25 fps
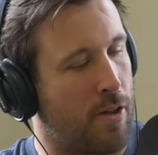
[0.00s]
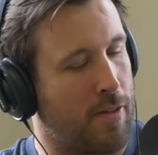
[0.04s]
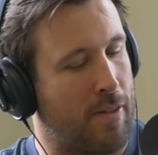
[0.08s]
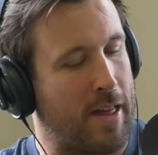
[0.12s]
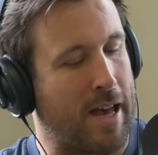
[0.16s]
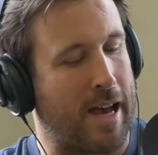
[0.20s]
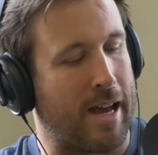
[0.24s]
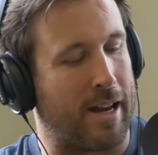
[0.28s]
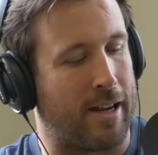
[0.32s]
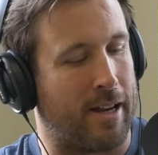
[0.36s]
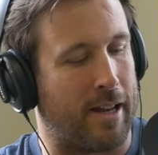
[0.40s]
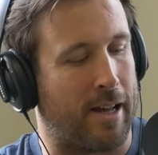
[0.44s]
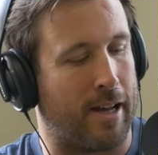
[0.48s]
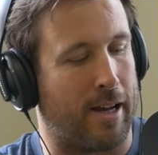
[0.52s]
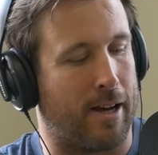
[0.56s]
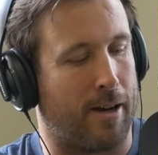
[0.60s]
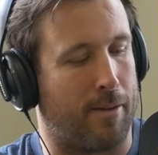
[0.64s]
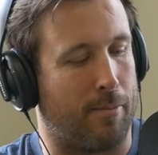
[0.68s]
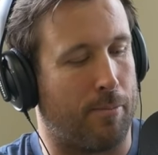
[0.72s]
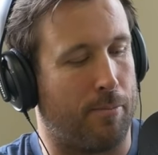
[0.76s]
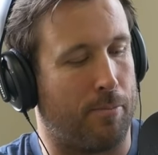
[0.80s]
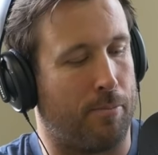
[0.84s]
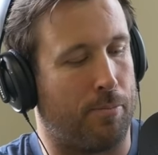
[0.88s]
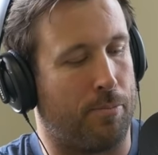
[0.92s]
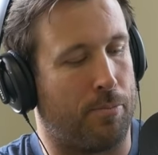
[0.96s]
on that,
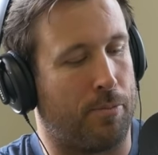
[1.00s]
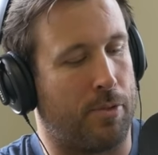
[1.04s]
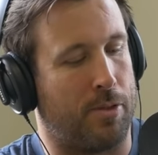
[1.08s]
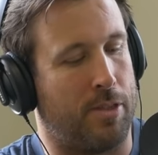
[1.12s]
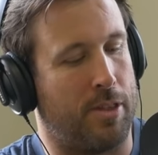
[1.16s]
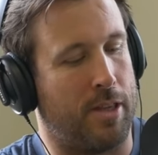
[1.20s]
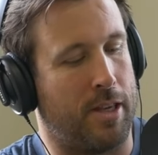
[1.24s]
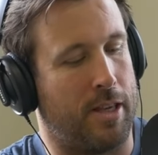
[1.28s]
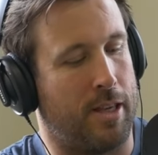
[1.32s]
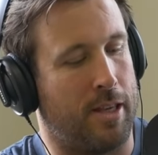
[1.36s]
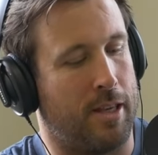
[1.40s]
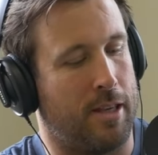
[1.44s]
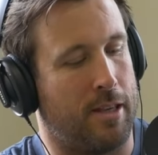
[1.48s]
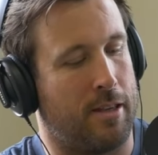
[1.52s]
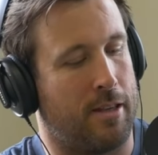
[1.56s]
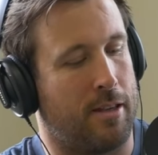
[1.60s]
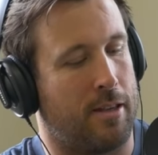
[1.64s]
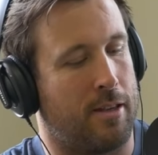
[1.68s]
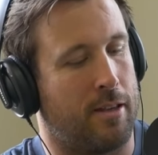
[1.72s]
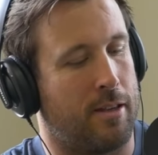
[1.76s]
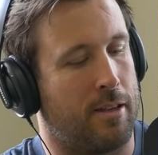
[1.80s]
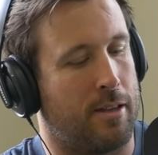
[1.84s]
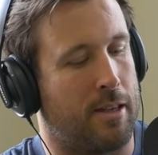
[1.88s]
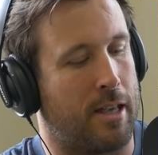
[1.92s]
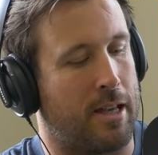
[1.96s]

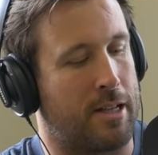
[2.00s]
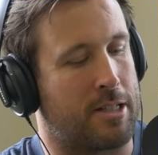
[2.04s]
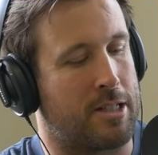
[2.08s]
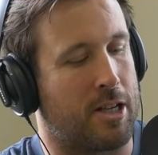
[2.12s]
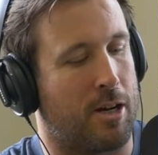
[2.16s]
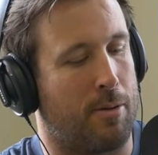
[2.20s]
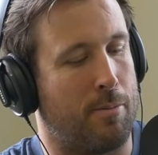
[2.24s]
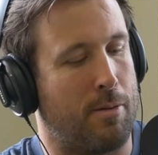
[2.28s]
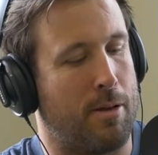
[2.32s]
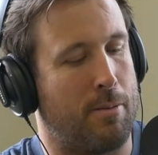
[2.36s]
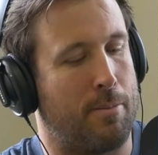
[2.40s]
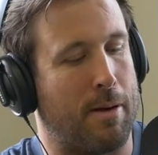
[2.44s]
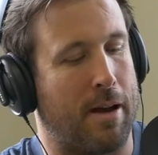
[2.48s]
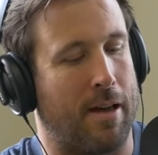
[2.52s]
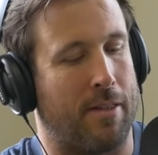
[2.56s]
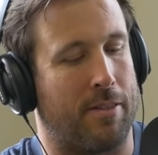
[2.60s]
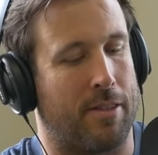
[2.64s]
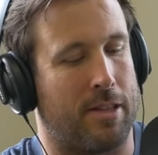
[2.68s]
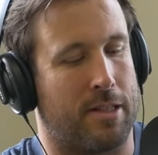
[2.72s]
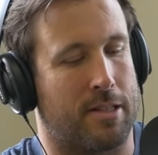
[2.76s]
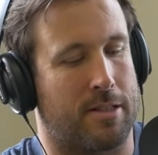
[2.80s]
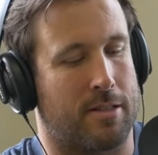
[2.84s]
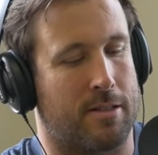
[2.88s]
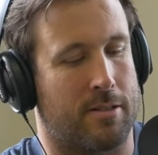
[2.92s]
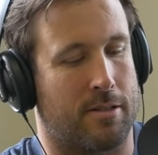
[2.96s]
tell me about
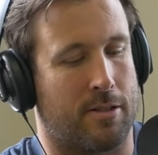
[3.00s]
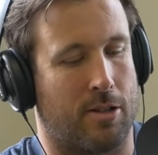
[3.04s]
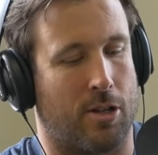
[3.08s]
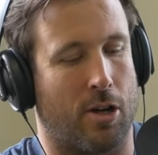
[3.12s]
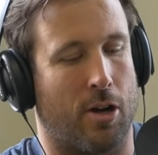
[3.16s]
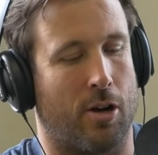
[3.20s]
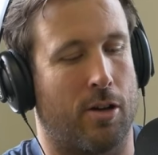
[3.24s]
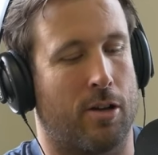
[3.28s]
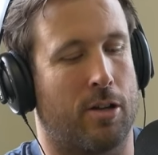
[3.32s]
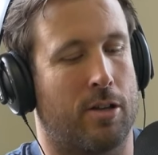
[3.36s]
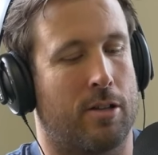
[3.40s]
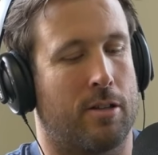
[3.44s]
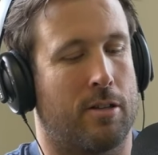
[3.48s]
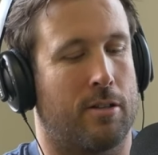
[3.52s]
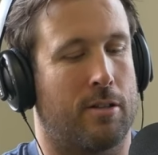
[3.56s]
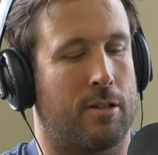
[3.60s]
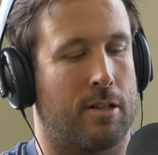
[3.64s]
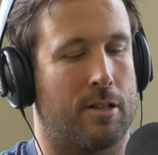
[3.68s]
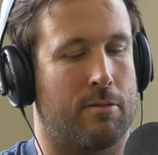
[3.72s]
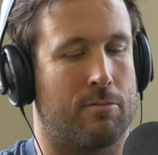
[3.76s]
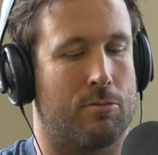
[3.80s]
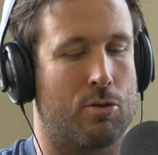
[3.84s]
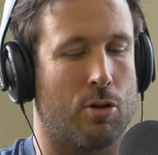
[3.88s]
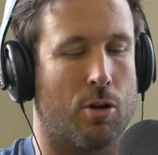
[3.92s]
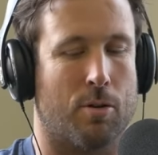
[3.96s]
this. Go
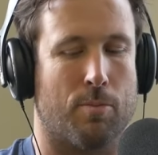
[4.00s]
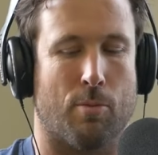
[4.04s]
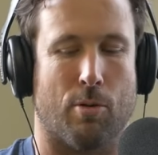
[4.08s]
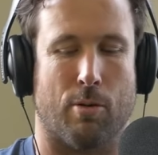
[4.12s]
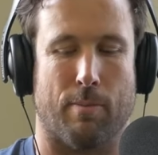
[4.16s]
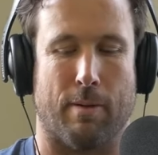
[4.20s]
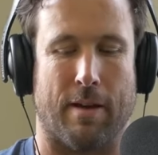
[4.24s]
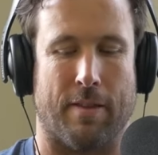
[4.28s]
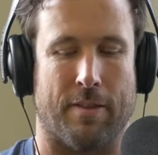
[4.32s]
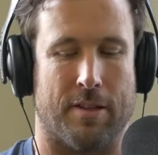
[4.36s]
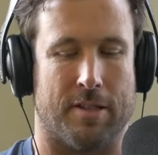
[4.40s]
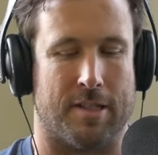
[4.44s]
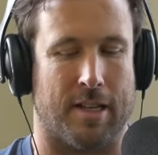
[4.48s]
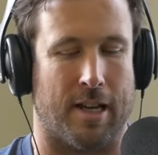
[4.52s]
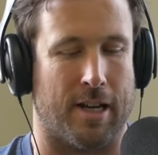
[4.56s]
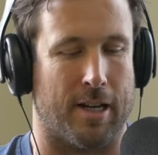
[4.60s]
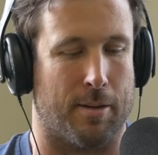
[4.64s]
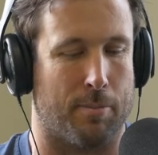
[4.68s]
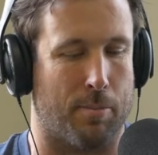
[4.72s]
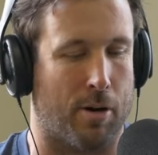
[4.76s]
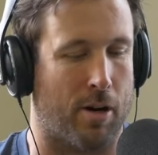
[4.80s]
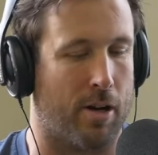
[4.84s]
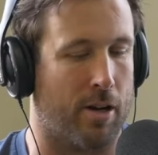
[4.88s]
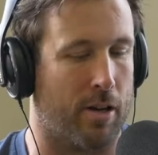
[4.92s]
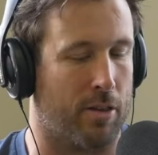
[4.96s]
talk more about this
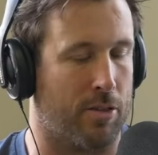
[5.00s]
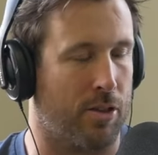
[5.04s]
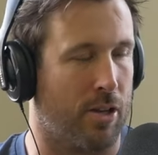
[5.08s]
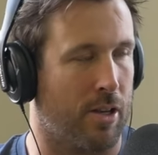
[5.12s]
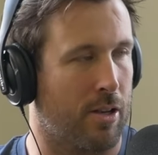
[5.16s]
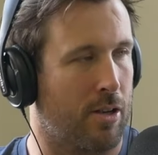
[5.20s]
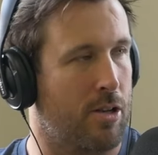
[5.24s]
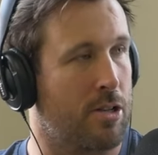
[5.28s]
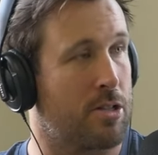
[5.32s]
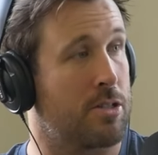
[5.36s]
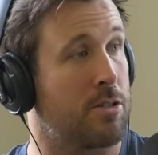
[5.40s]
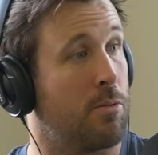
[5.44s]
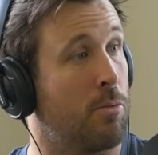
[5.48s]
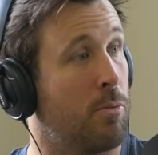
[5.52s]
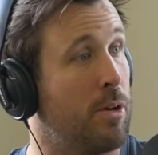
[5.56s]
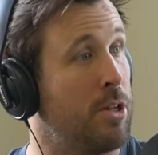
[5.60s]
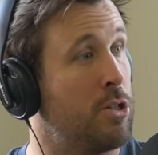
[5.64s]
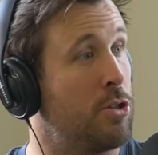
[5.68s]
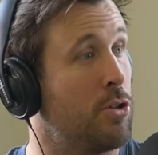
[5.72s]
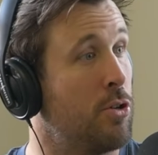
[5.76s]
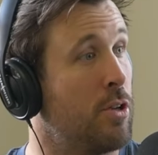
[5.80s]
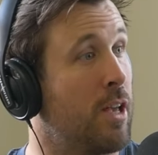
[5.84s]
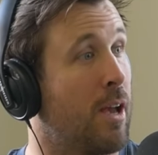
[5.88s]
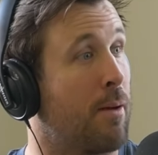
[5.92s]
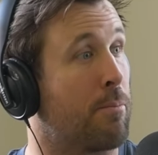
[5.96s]
antibiotic thing. Cause we
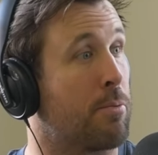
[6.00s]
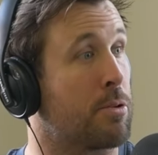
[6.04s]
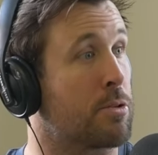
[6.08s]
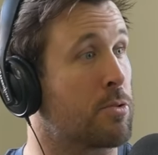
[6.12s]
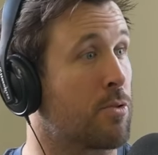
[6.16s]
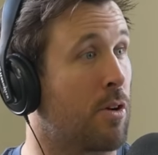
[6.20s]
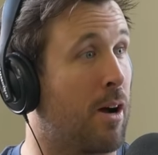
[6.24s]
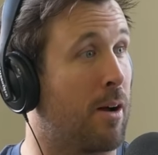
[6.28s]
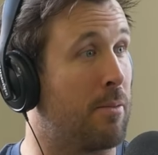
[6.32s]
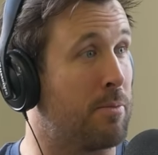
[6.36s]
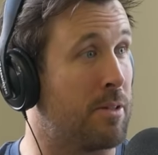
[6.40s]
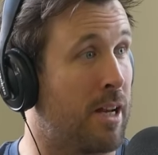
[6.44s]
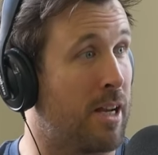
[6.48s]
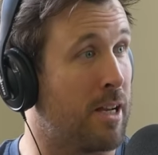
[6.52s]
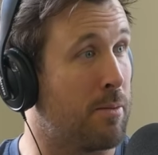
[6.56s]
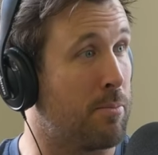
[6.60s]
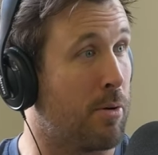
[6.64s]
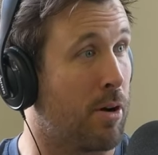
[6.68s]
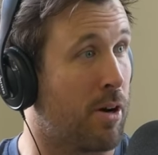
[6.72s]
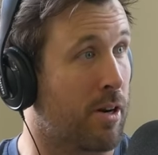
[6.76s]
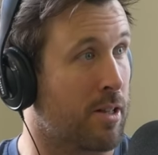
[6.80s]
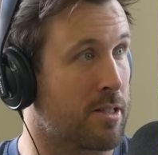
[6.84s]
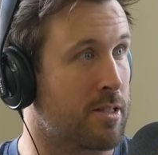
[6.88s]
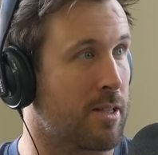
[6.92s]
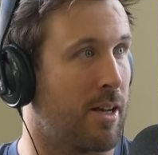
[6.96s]
do get prescribed
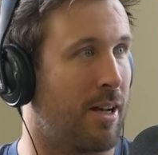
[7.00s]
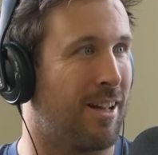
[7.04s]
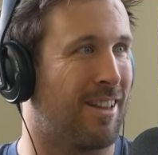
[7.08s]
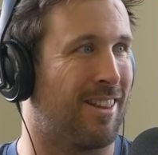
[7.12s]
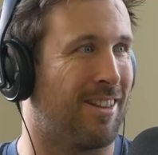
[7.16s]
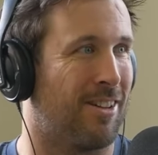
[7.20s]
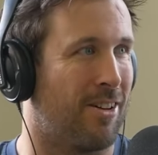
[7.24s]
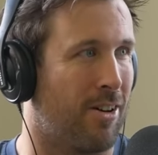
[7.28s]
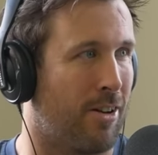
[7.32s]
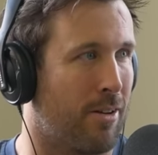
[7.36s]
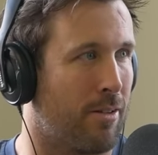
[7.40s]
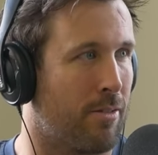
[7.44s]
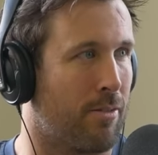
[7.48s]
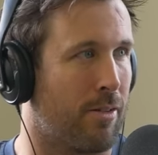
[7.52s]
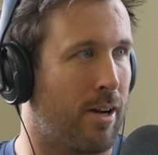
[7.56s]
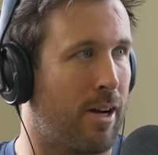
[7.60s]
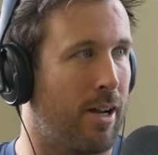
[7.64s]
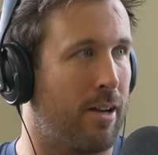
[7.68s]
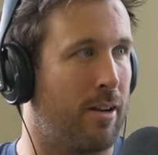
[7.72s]
antibiotics a lot, right?